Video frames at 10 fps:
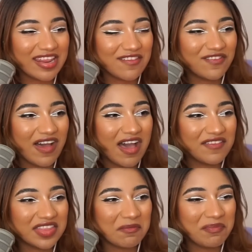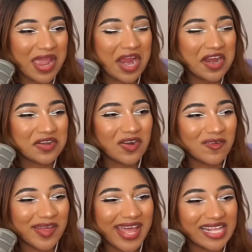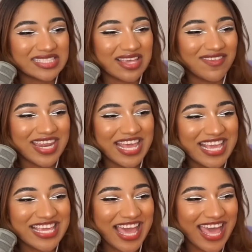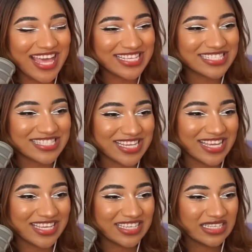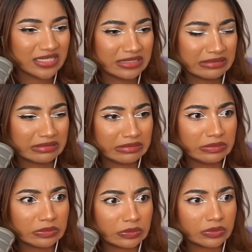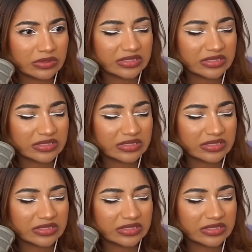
involved in the paranormal activity, yes! Oh.